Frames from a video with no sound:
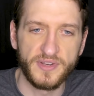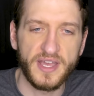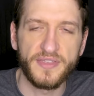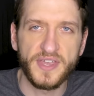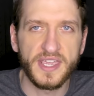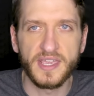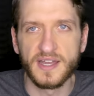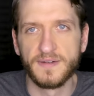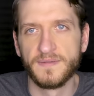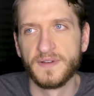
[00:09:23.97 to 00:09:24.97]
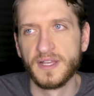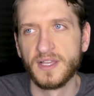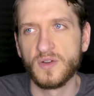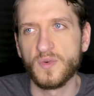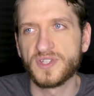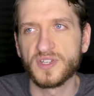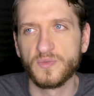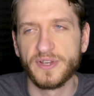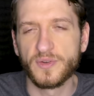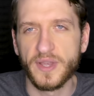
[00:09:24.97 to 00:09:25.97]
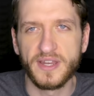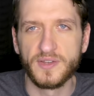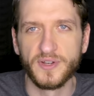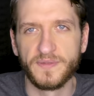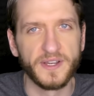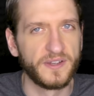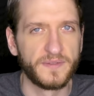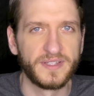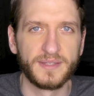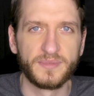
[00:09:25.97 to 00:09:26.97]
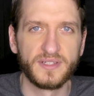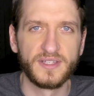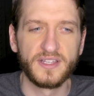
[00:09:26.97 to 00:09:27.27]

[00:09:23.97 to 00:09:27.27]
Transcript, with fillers: You're not thinking of what's a weird way to do a varial flip.